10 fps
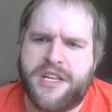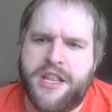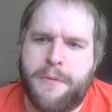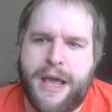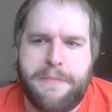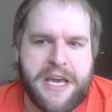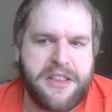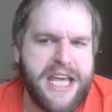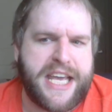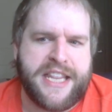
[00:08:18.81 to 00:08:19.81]
and there may be a
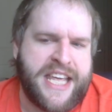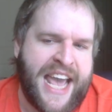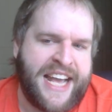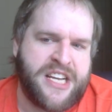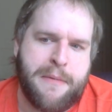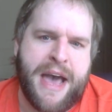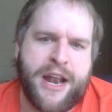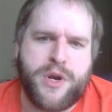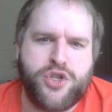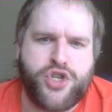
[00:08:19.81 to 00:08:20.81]
leak in the
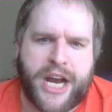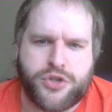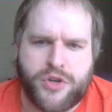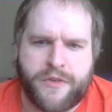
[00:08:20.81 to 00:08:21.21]
antimatter injector